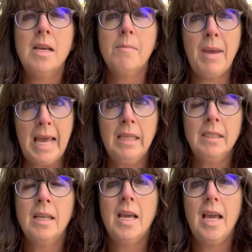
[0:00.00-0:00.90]

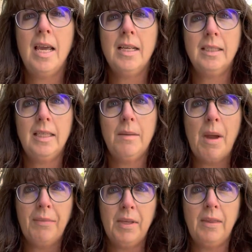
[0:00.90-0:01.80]
pence is the
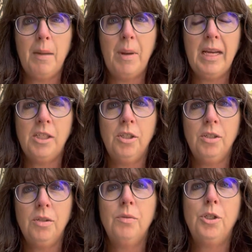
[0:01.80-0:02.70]
amount that they pay
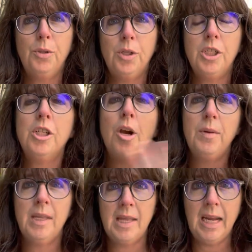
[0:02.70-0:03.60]
to Too Good To Go,
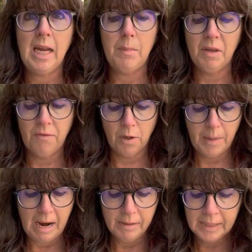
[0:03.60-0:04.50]
and then they keep the 4
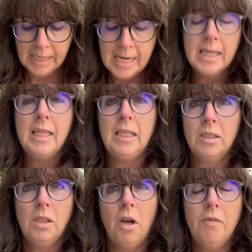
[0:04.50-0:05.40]
pounds. These
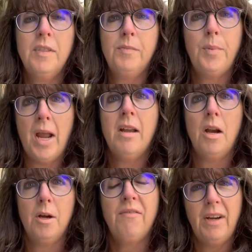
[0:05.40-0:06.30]
loaves of bread
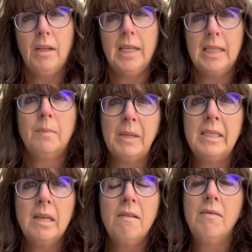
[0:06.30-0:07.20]
are fairly
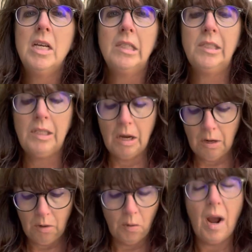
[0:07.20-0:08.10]
expensive,
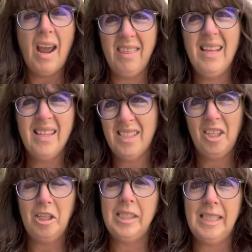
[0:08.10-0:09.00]
so I think that's a
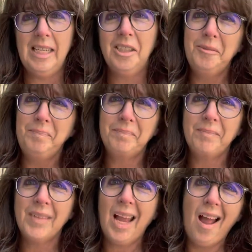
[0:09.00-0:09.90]
good deal.
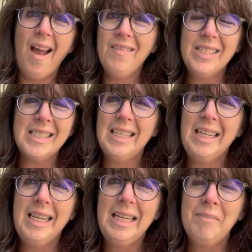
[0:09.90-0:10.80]

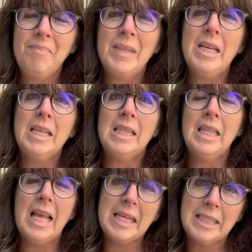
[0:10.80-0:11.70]
Obviously,
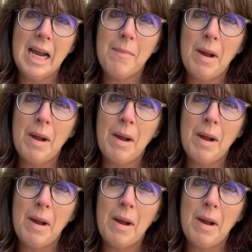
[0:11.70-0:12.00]
the last time I